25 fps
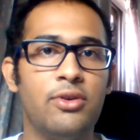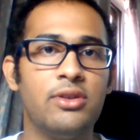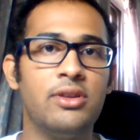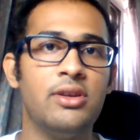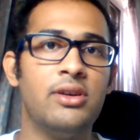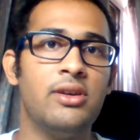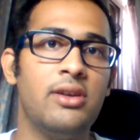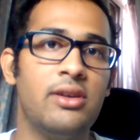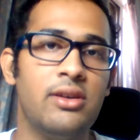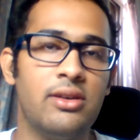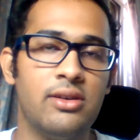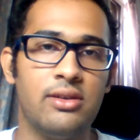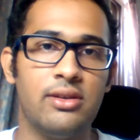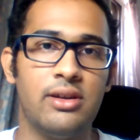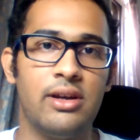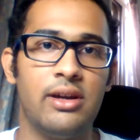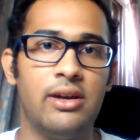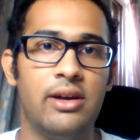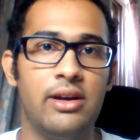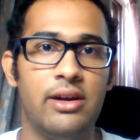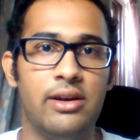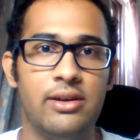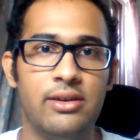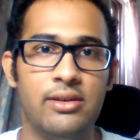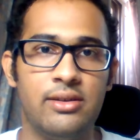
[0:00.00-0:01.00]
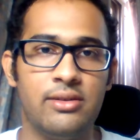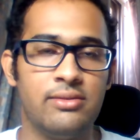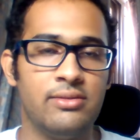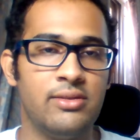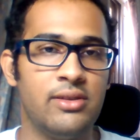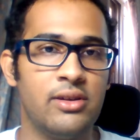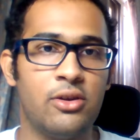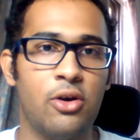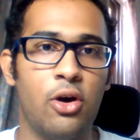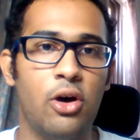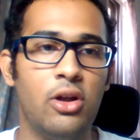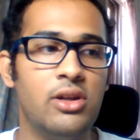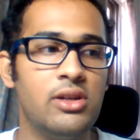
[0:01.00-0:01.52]
the
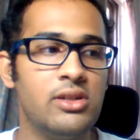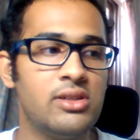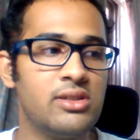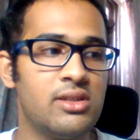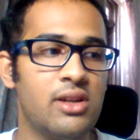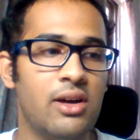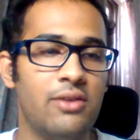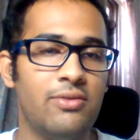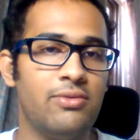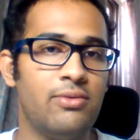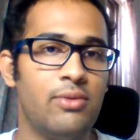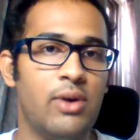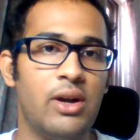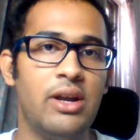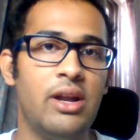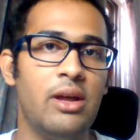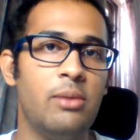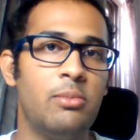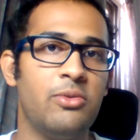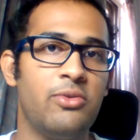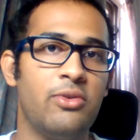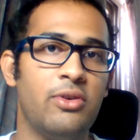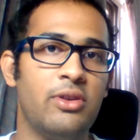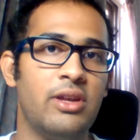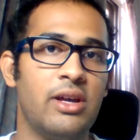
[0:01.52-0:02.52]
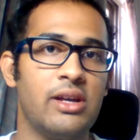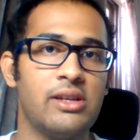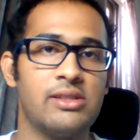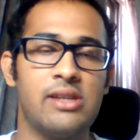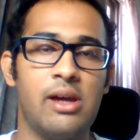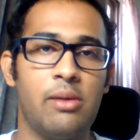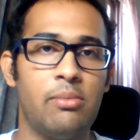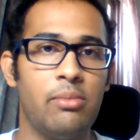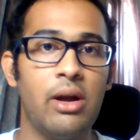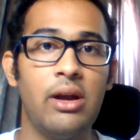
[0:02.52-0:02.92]
college stuff one day before the exam.